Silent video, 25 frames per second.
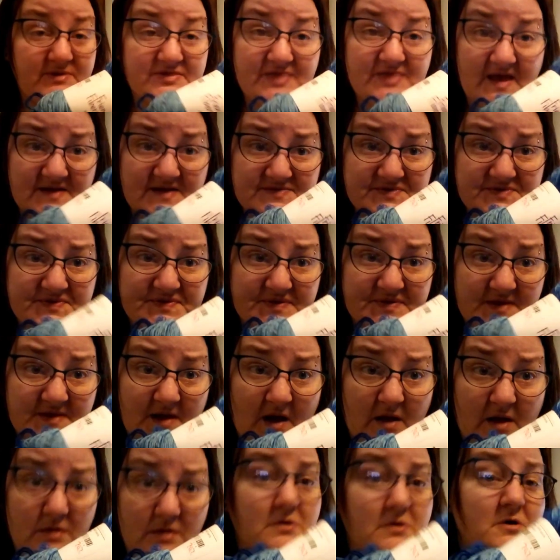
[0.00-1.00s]
that's the
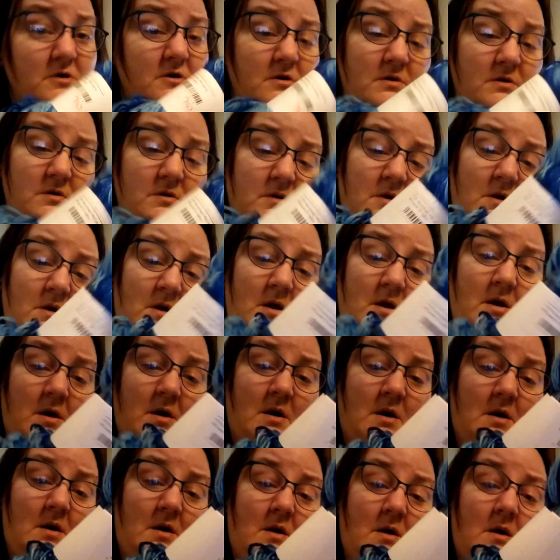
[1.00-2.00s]
color.
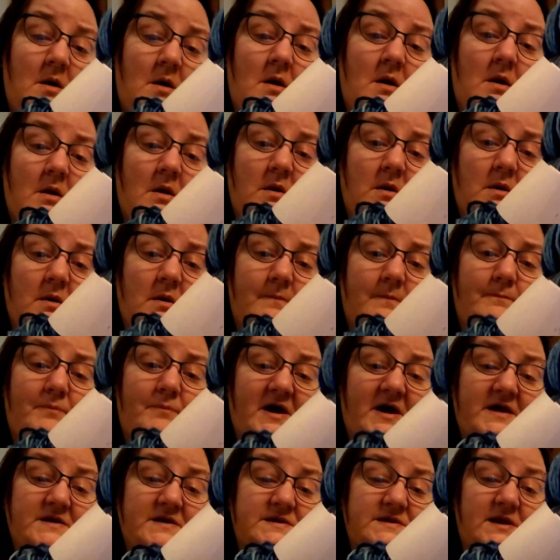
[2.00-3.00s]

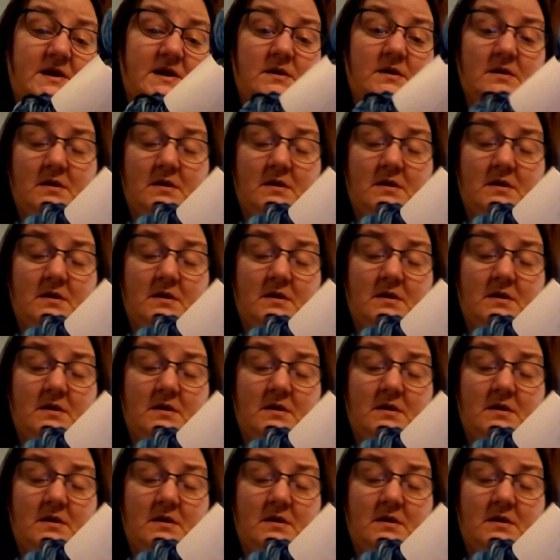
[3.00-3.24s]
But,